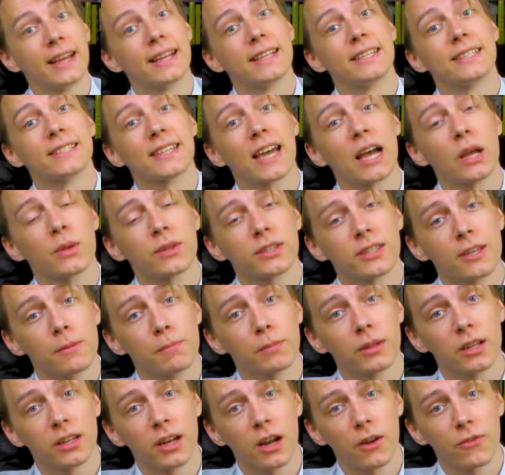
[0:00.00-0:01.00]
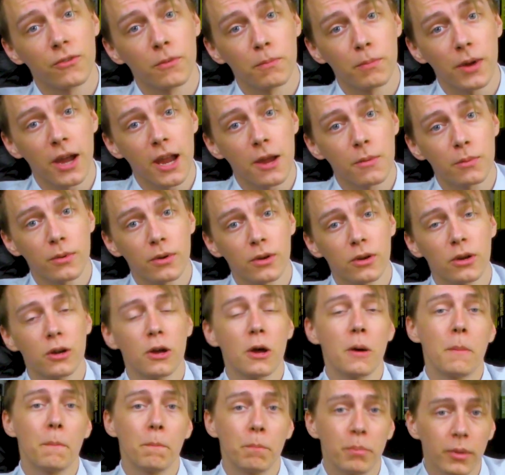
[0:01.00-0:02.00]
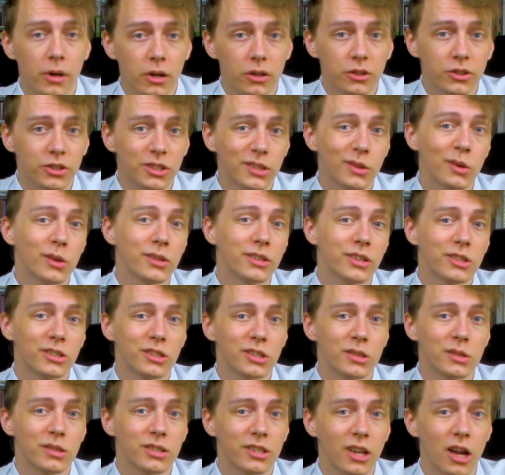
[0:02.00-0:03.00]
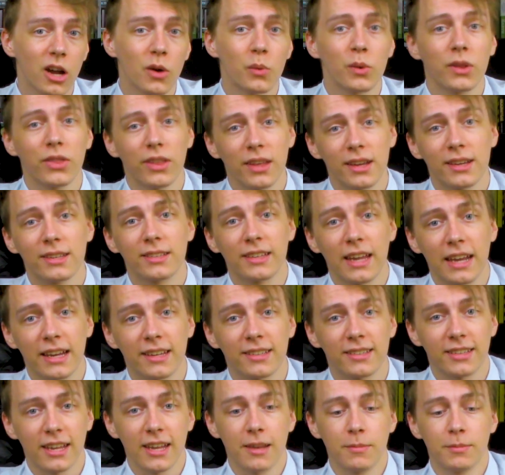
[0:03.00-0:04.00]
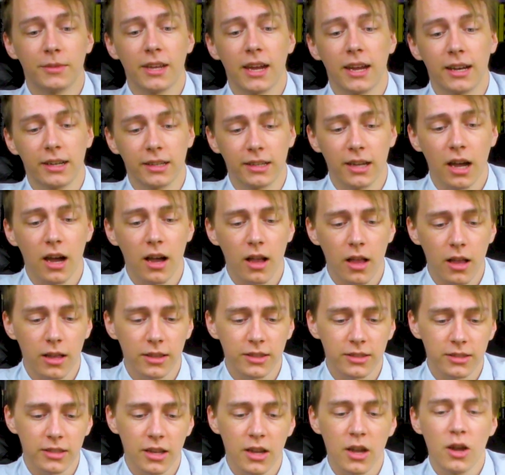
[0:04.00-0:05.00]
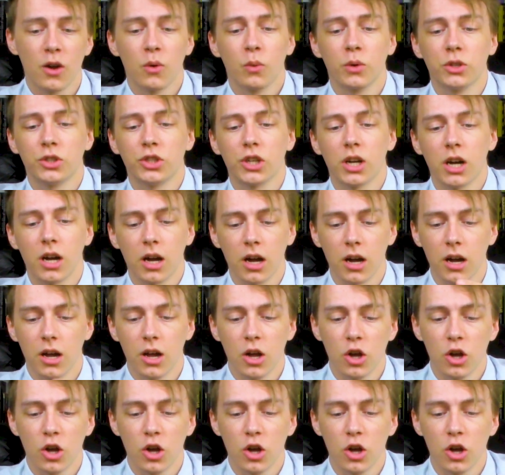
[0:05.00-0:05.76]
Sounds simple enough on paper, but you also do start with the exact same 10 cards, which are